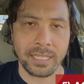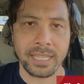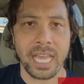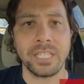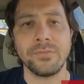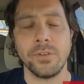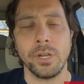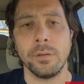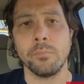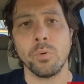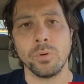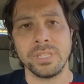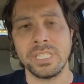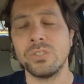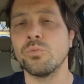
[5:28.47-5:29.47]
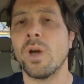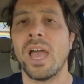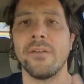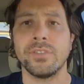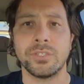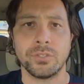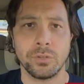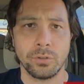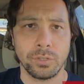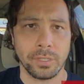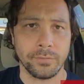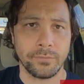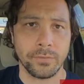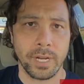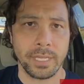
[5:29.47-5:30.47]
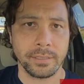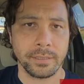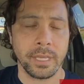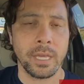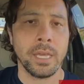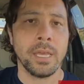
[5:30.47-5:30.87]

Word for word: And that's very important. This is why I have a circle of friends.